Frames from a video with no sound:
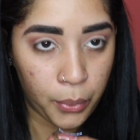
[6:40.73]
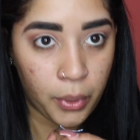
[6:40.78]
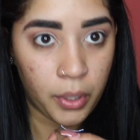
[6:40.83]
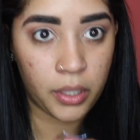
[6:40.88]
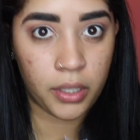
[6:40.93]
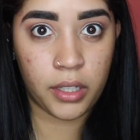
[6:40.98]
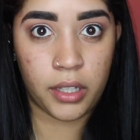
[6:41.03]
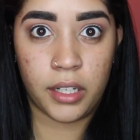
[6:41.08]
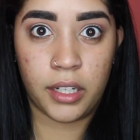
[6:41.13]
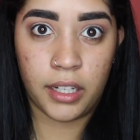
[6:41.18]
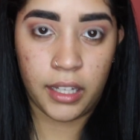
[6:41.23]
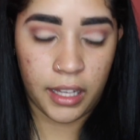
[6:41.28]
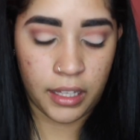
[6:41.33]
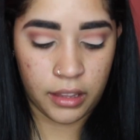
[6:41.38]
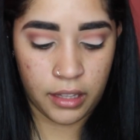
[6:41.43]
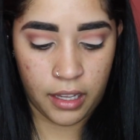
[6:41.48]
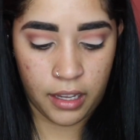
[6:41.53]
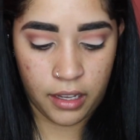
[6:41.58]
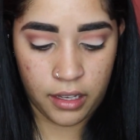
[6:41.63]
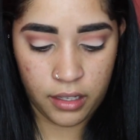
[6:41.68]
I'm gonna
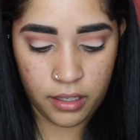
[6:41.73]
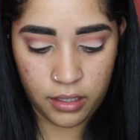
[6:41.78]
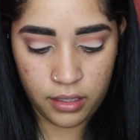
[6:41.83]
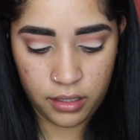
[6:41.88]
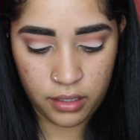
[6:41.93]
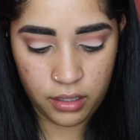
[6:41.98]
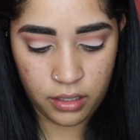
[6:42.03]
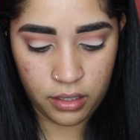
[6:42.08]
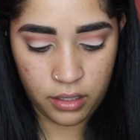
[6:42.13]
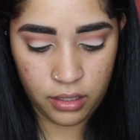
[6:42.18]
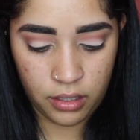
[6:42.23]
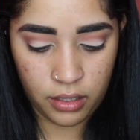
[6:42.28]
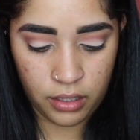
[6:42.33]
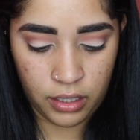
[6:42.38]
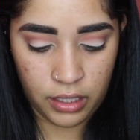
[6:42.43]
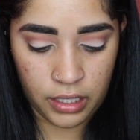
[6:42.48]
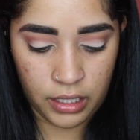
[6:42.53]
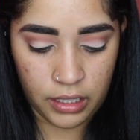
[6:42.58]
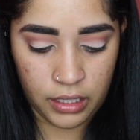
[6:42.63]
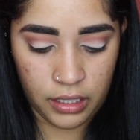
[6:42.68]
let that
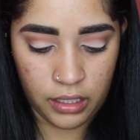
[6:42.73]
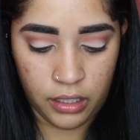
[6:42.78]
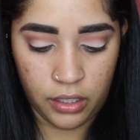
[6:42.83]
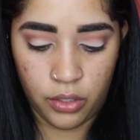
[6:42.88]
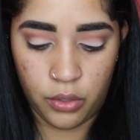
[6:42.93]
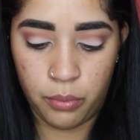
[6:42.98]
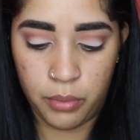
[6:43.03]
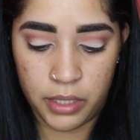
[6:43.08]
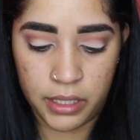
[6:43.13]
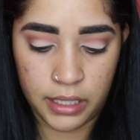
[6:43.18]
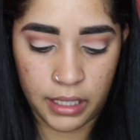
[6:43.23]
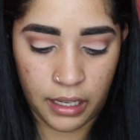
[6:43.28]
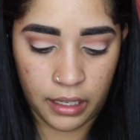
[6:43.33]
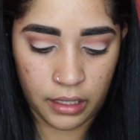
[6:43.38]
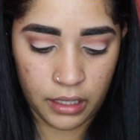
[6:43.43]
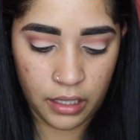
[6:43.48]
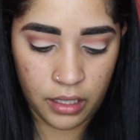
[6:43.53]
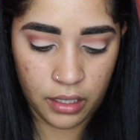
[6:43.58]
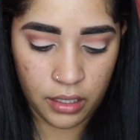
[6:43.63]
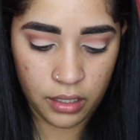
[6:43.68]
get a little bit
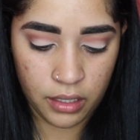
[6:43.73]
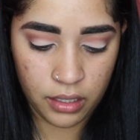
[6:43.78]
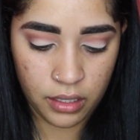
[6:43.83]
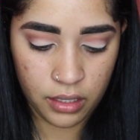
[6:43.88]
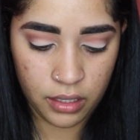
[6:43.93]
tacky,